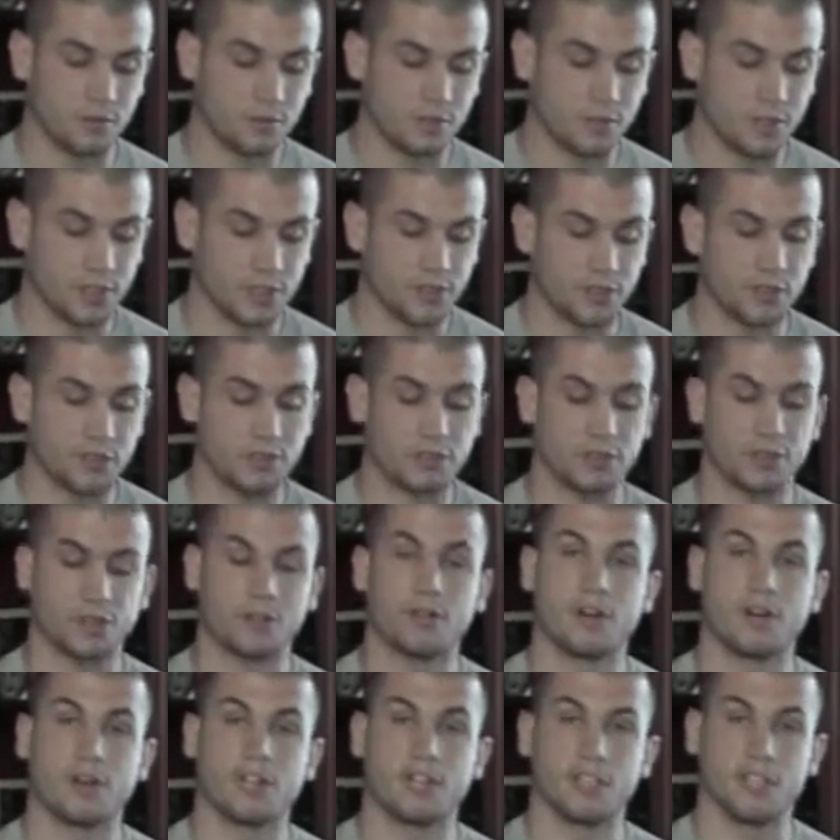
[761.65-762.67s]
reduced
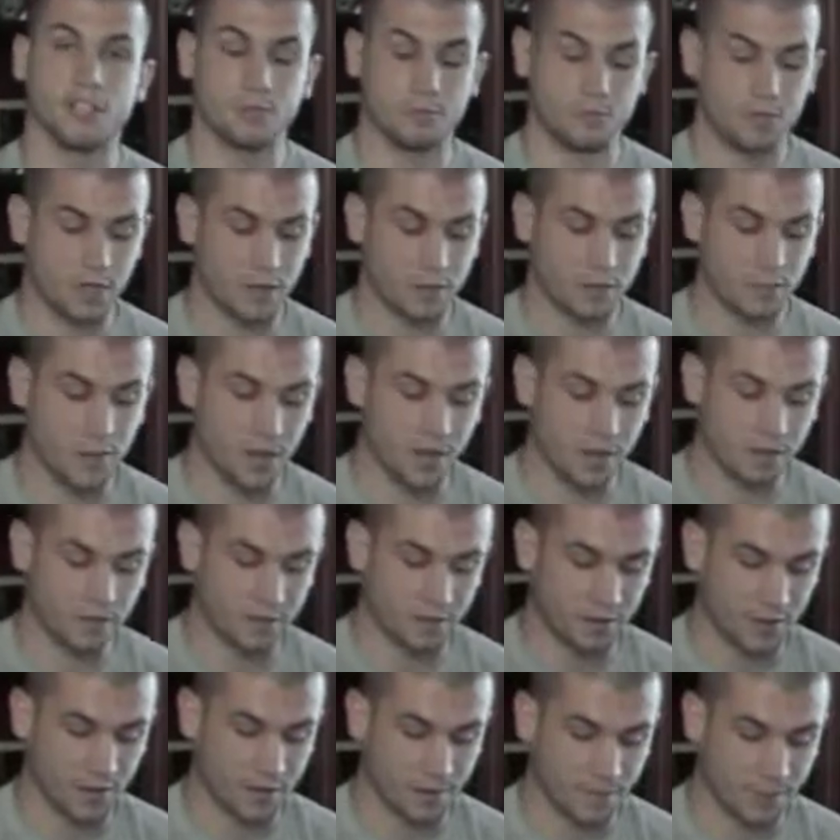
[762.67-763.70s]
aggression by
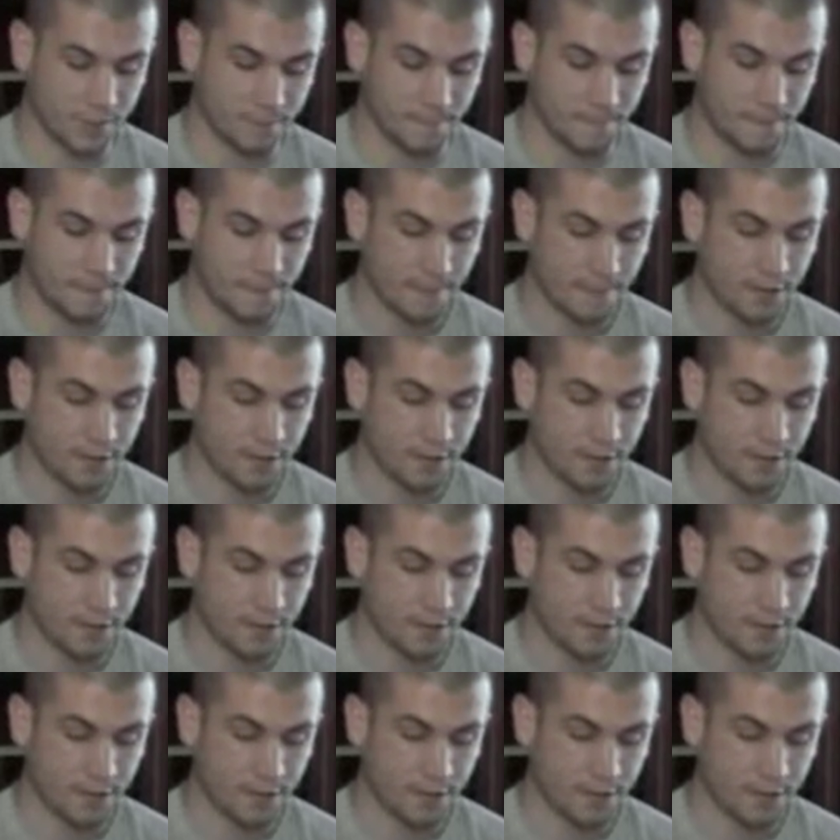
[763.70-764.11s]
modifying